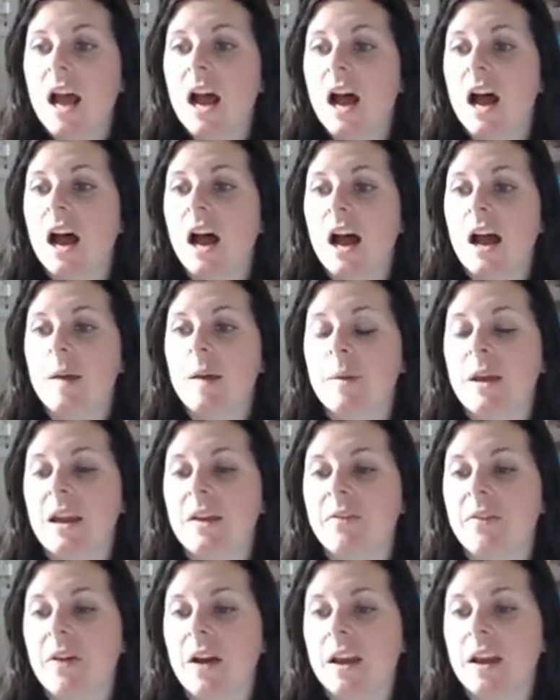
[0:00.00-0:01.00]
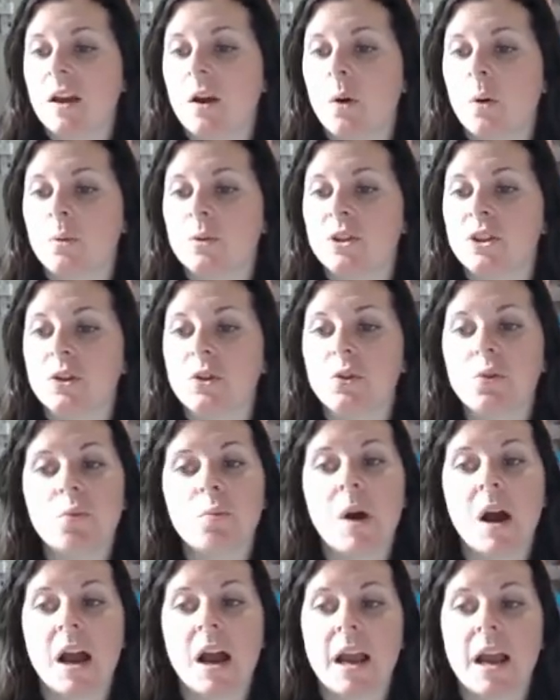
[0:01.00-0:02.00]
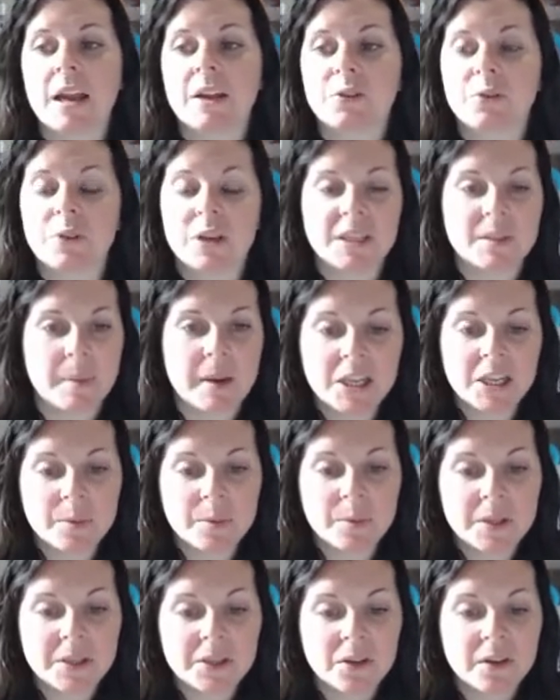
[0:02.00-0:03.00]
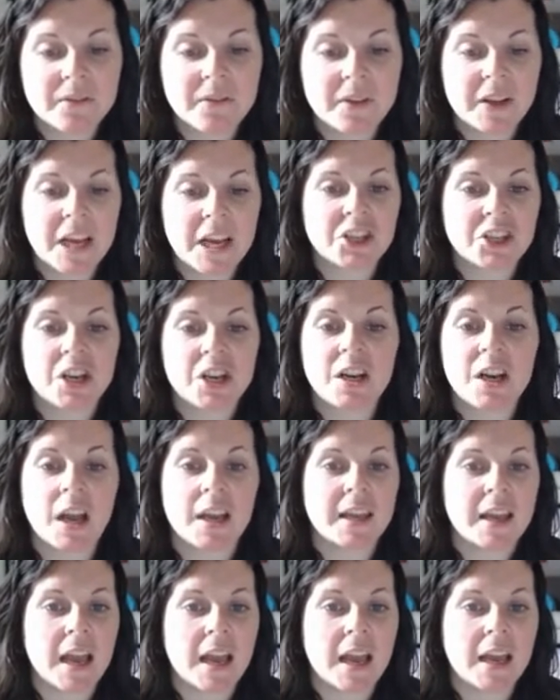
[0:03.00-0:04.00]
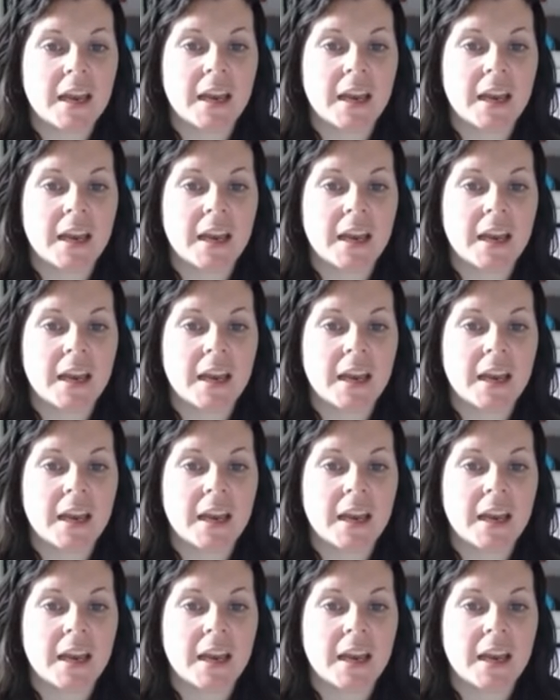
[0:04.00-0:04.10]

If I go to my stress management certification, again,